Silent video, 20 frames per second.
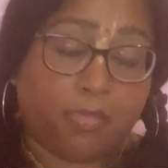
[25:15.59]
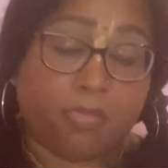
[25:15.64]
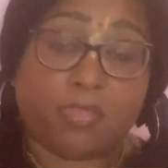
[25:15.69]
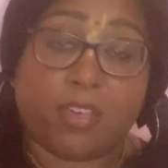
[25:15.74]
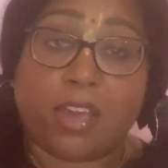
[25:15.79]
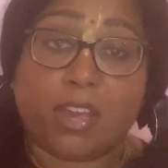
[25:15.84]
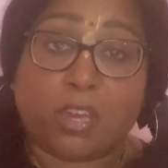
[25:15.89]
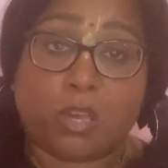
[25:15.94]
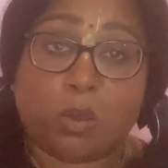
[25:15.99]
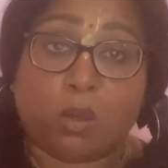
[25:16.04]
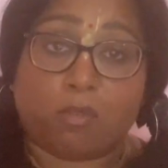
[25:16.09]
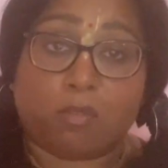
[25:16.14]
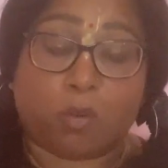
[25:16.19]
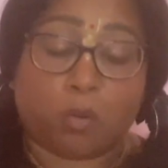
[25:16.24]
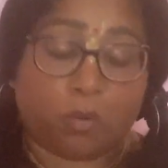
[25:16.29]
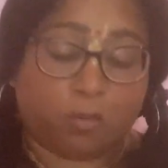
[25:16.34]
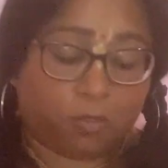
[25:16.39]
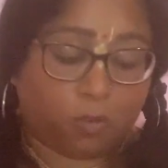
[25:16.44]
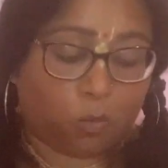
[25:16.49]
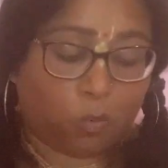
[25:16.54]
Thank you
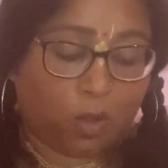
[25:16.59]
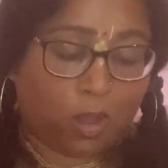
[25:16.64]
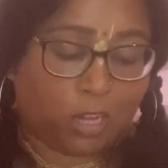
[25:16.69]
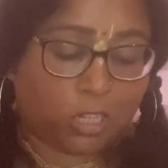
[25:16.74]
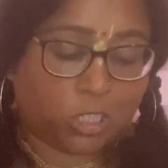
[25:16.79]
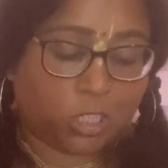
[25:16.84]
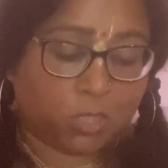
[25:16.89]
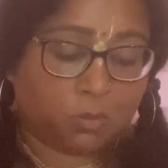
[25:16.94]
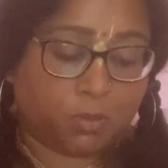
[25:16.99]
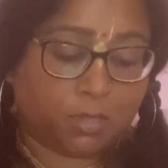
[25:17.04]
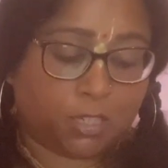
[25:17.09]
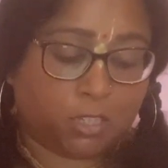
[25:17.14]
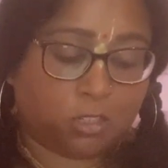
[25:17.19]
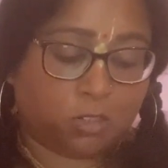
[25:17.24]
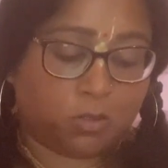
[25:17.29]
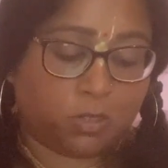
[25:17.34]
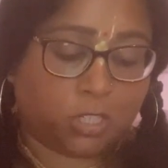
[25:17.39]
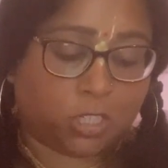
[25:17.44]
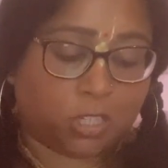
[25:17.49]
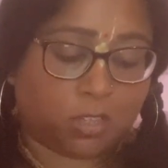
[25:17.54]
everyone for watching. Be good
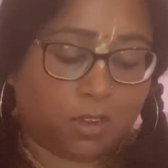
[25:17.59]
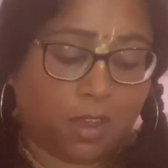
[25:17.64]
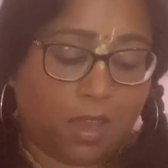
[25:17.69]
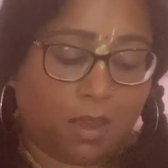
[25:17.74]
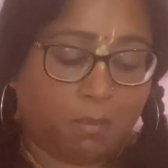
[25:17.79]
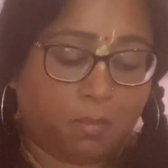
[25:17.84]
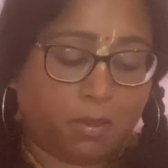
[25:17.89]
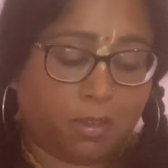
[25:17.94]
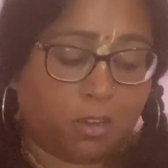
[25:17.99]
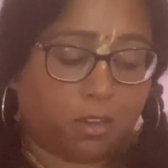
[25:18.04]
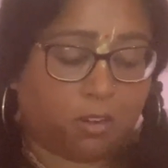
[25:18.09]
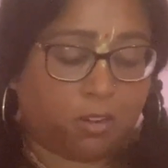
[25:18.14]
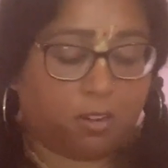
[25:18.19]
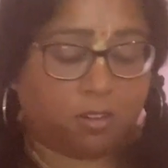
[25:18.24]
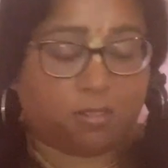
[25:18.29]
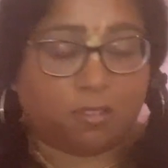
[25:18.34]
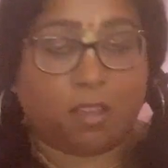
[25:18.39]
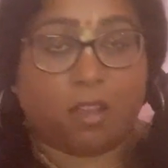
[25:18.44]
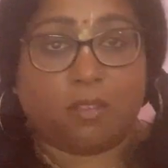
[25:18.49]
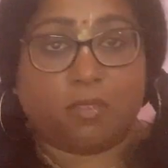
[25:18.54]
to each other and be good to
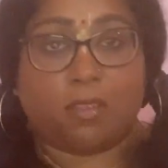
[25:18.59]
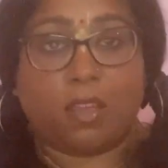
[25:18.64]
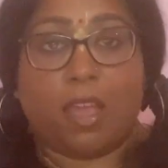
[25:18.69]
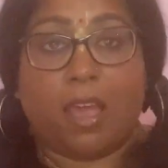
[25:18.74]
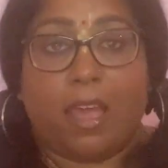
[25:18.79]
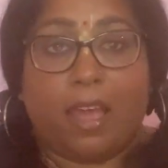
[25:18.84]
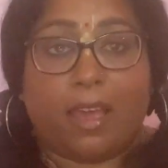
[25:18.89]
yourselves.